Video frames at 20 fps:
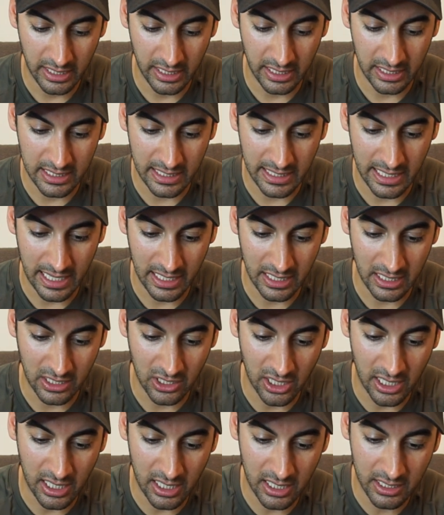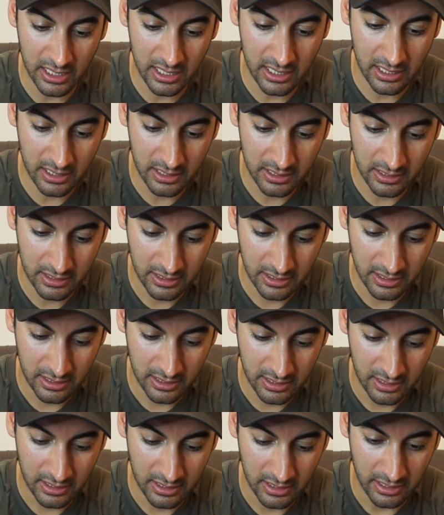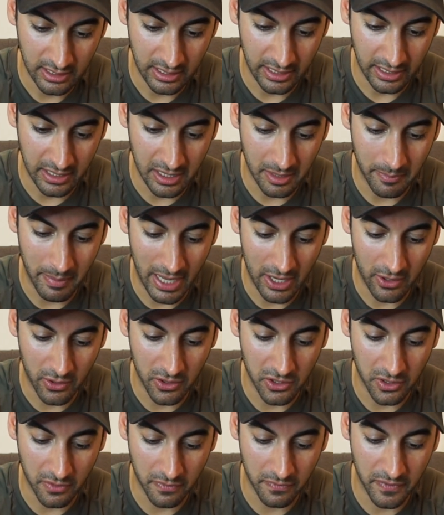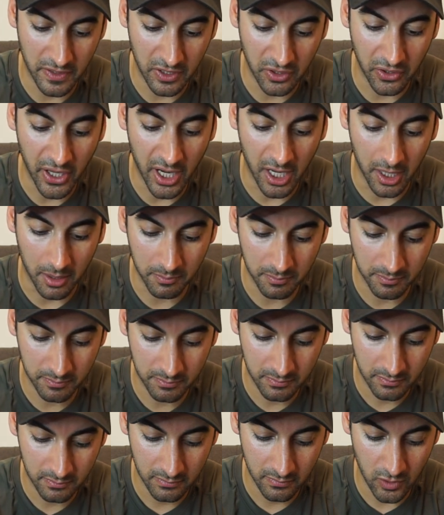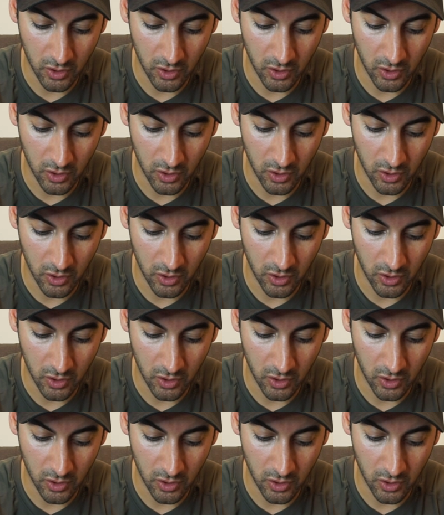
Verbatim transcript: it's nine o'clock and the batteries are filled up.